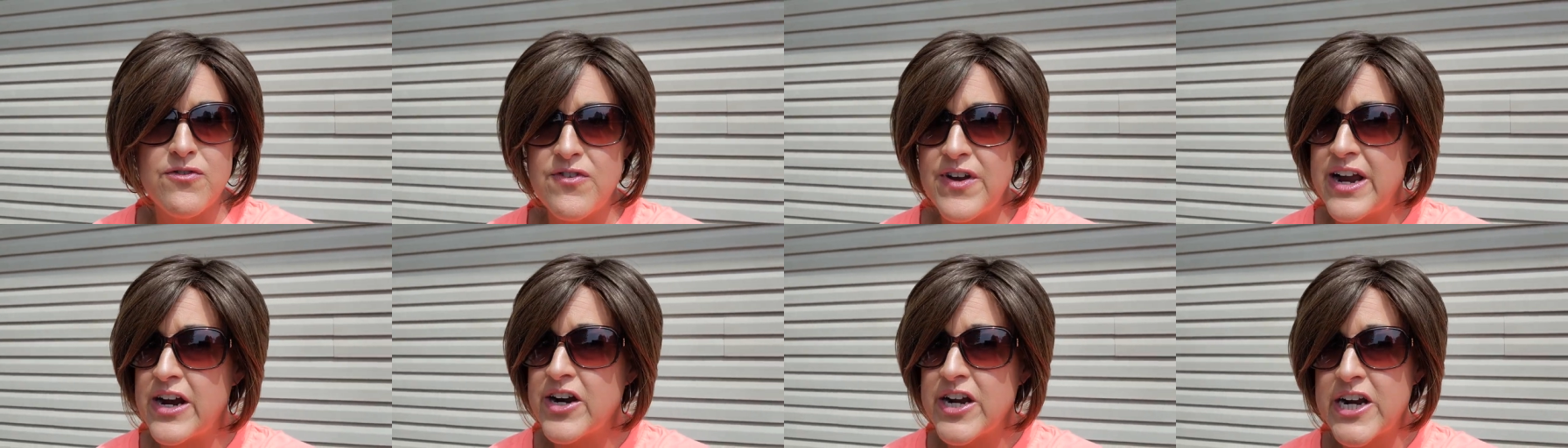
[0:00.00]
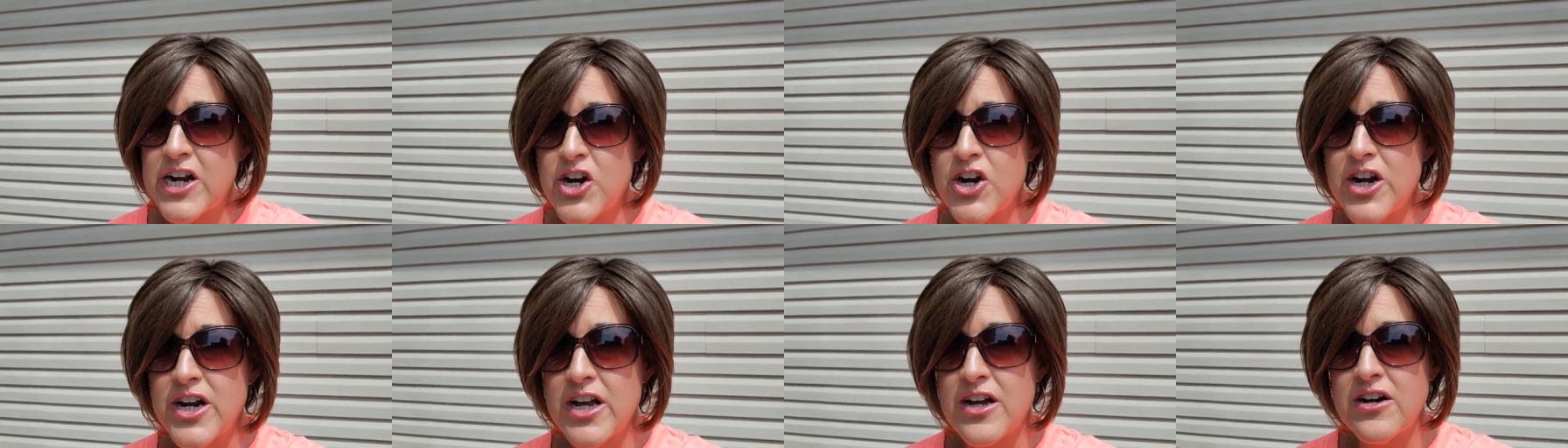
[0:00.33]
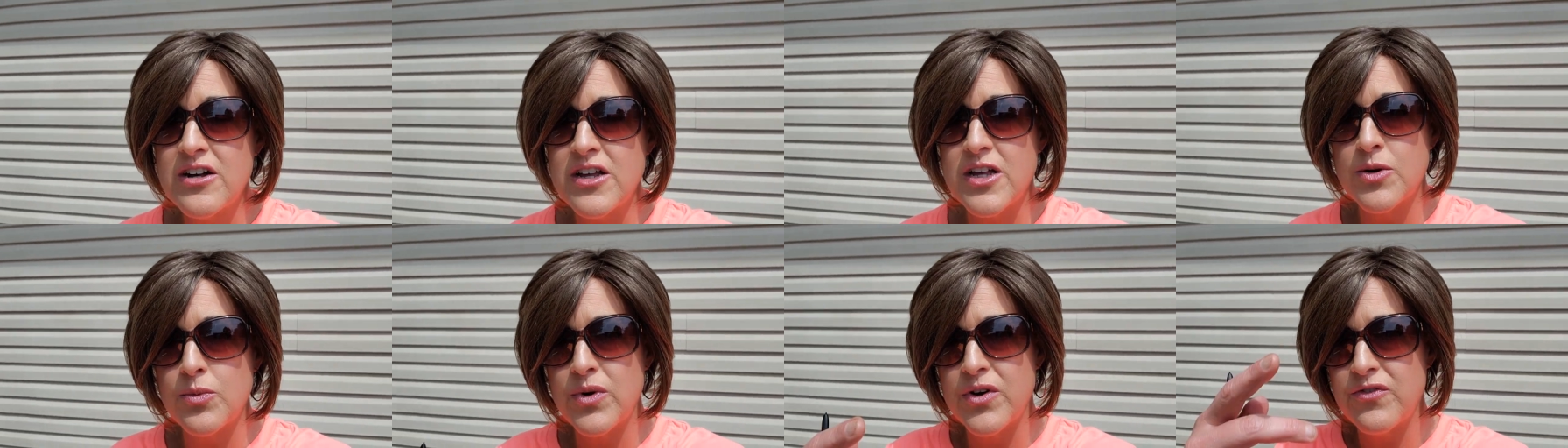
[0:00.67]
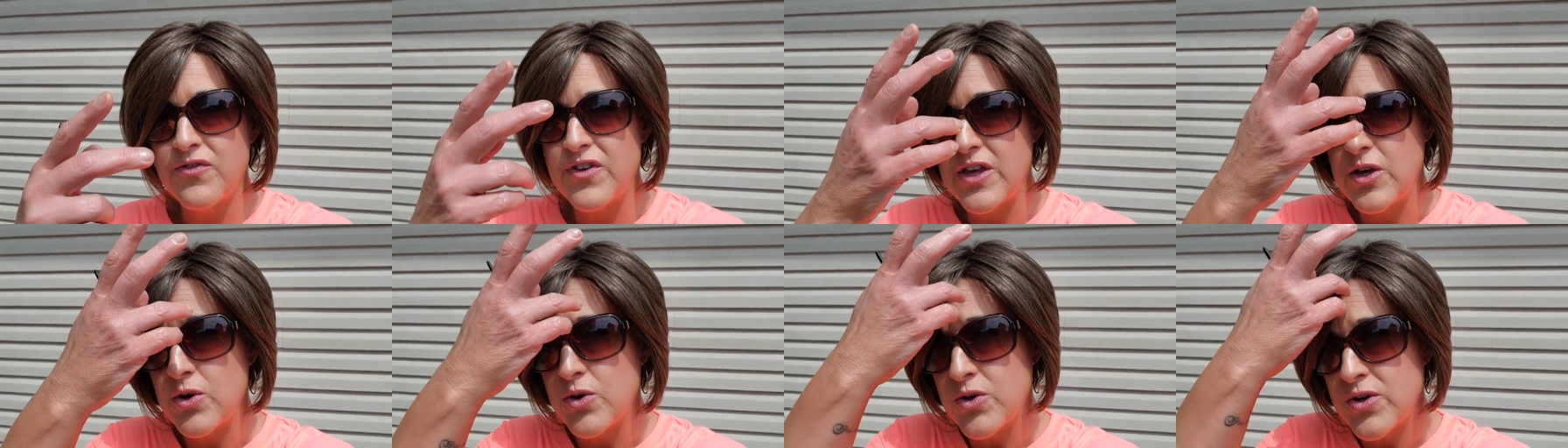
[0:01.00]
We're very critical
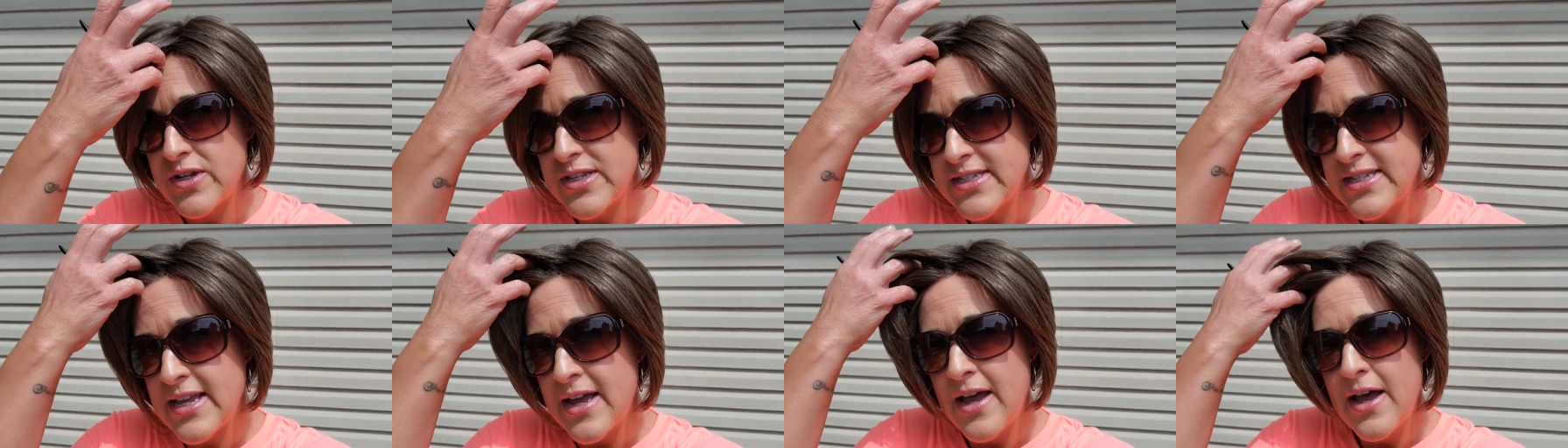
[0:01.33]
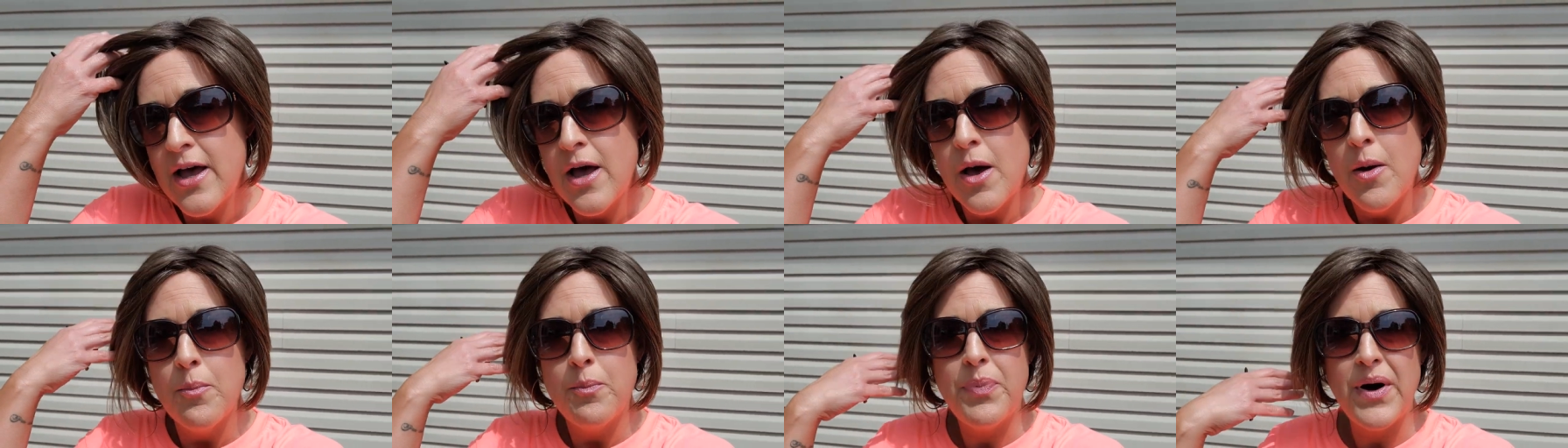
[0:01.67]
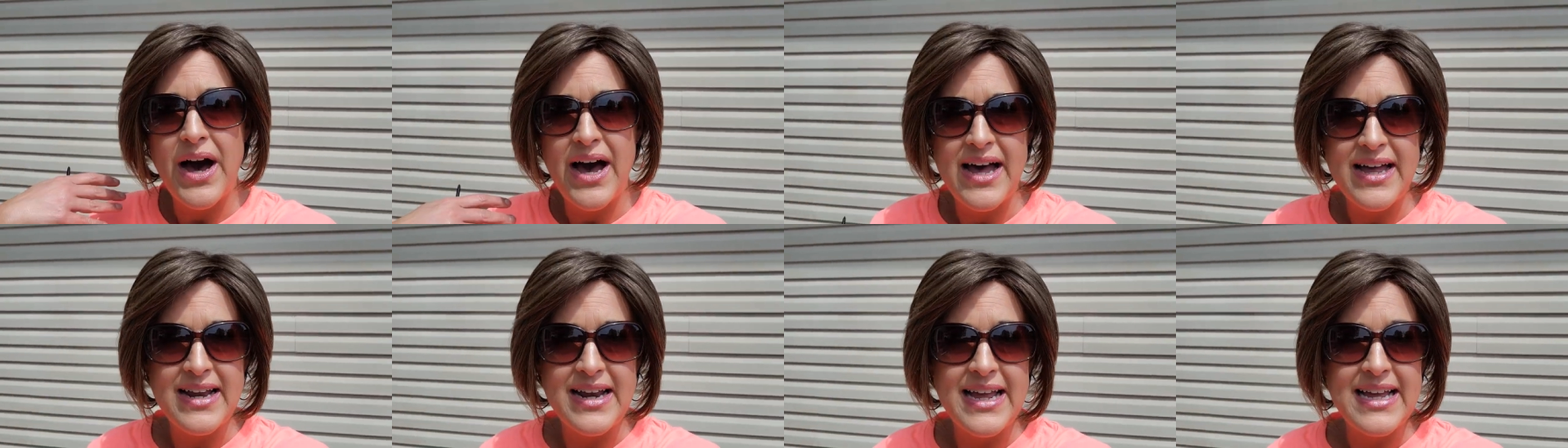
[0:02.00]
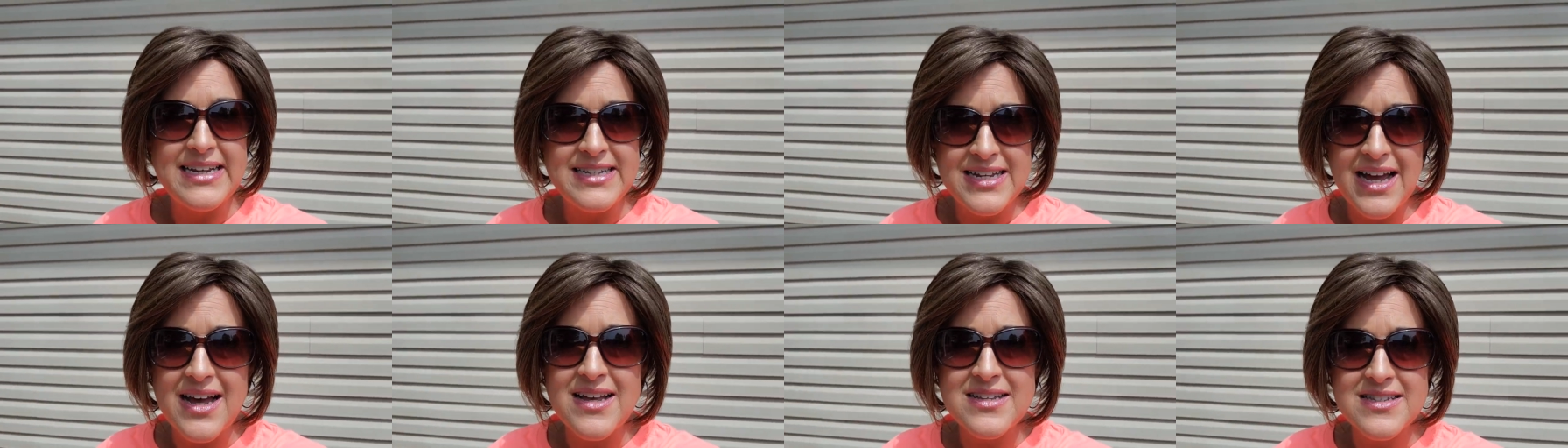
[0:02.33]
in reviews,
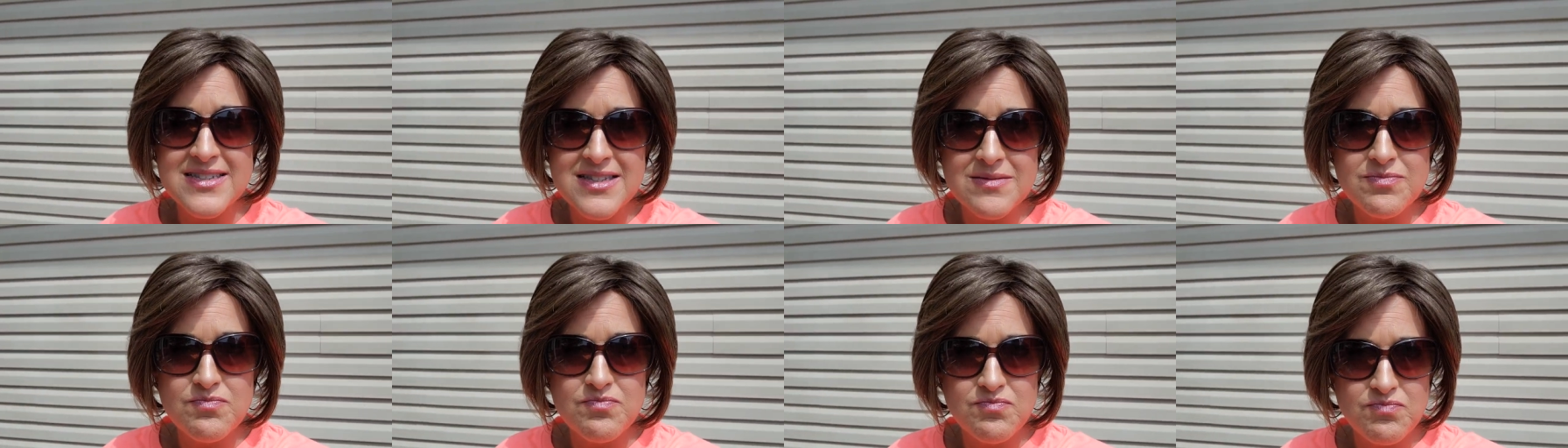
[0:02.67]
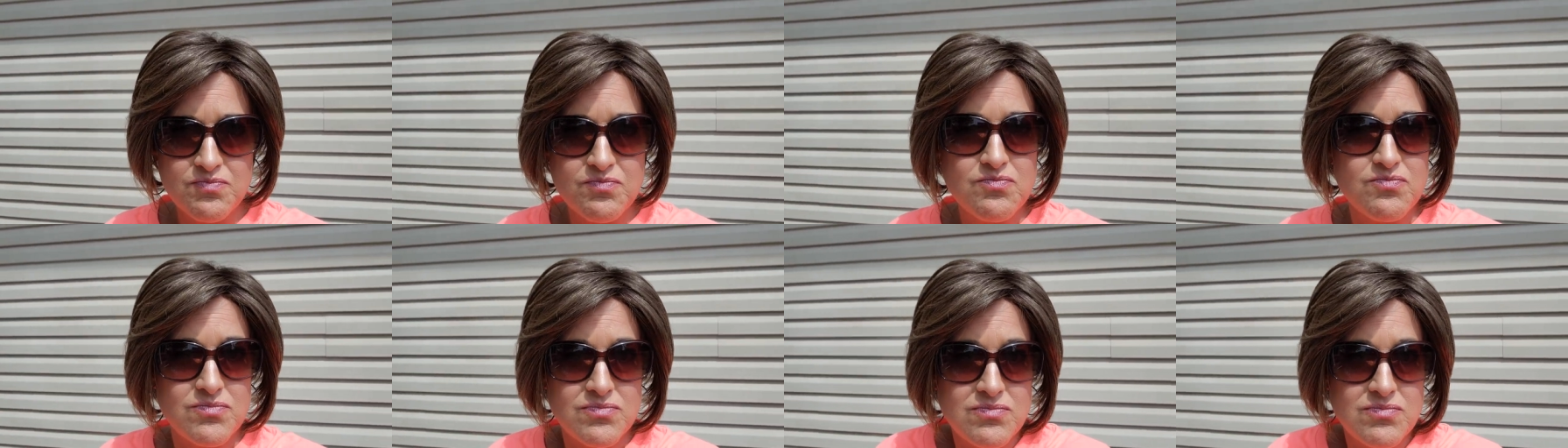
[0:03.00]
but it does,